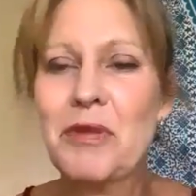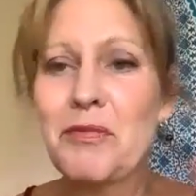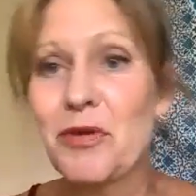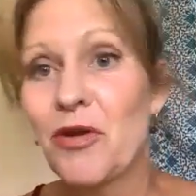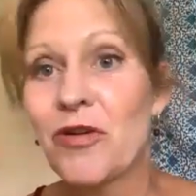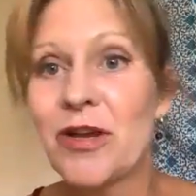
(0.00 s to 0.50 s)

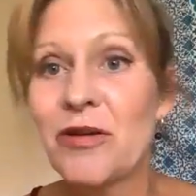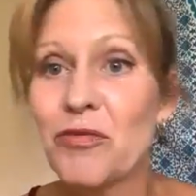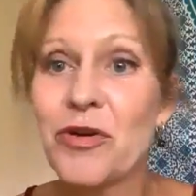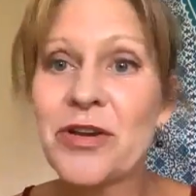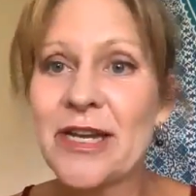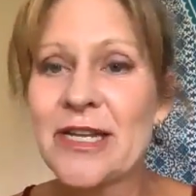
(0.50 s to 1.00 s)
People already are
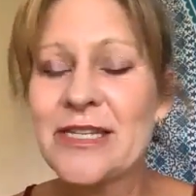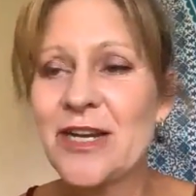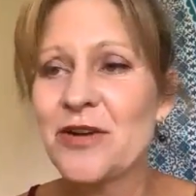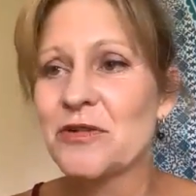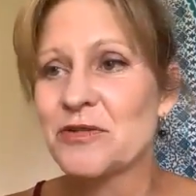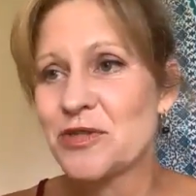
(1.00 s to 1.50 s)
working in
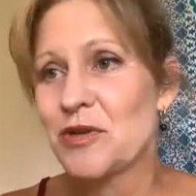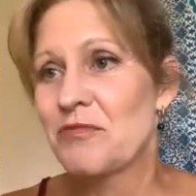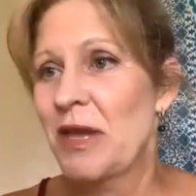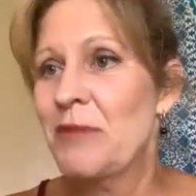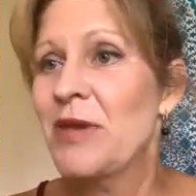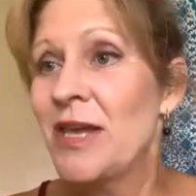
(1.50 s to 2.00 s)
tarot. So
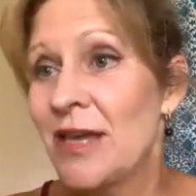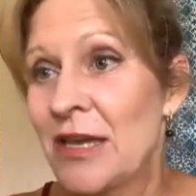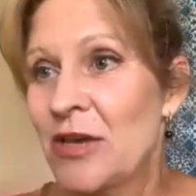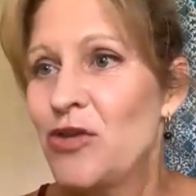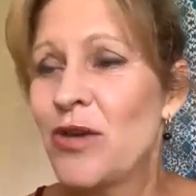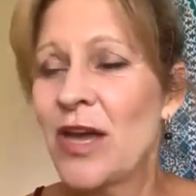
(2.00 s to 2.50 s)
maybe
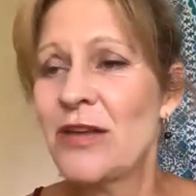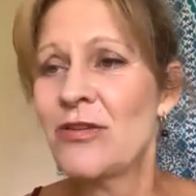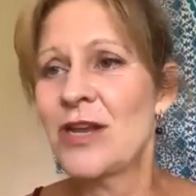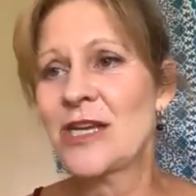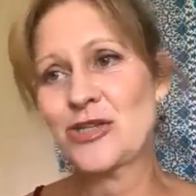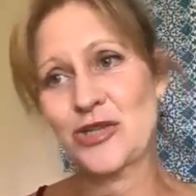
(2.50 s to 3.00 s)
you got your
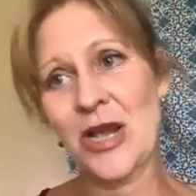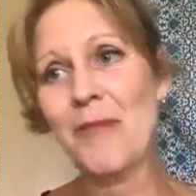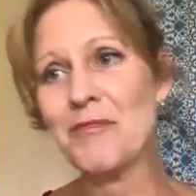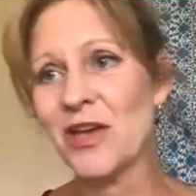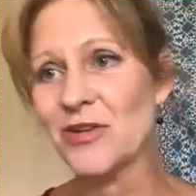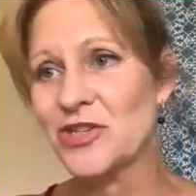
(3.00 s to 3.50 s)
next
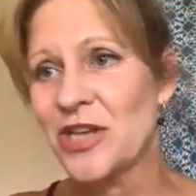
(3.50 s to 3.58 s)
job there,